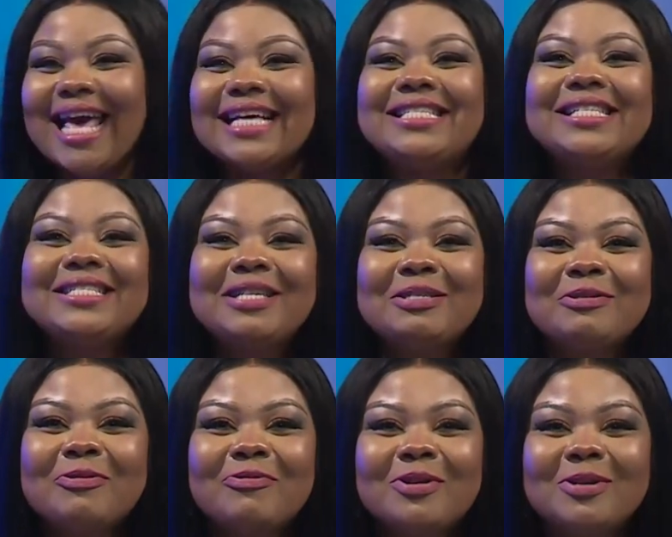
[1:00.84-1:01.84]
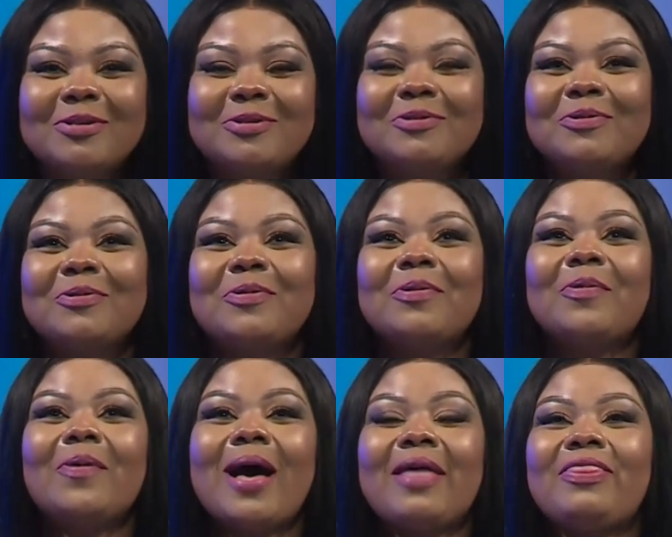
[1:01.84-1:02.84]
Jesus
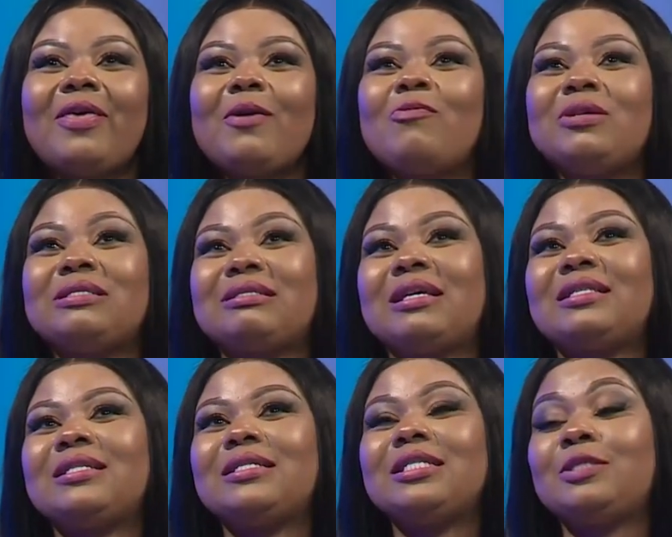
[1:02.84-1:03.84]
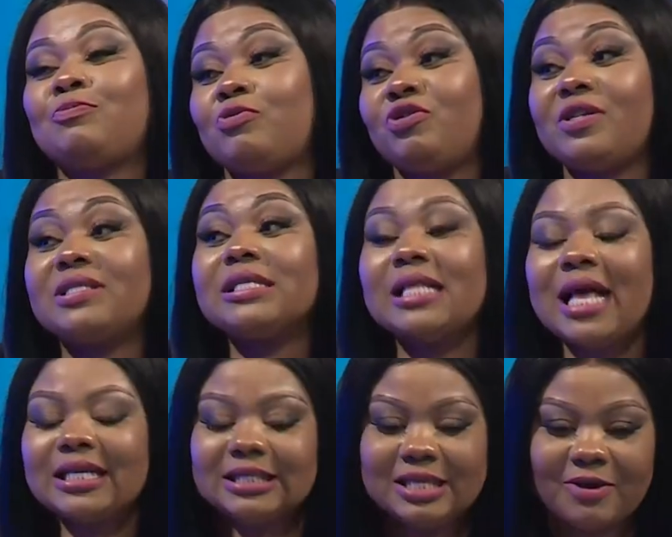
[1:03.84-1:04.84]
Overdue, I think we started this project
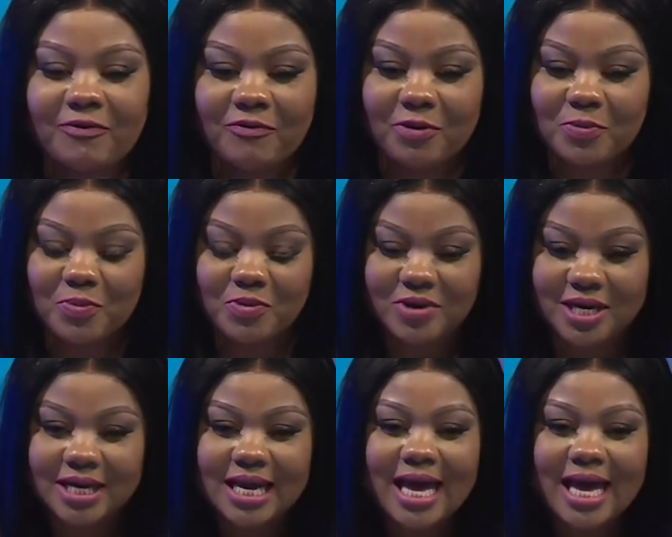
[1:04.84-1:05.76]
last year, February,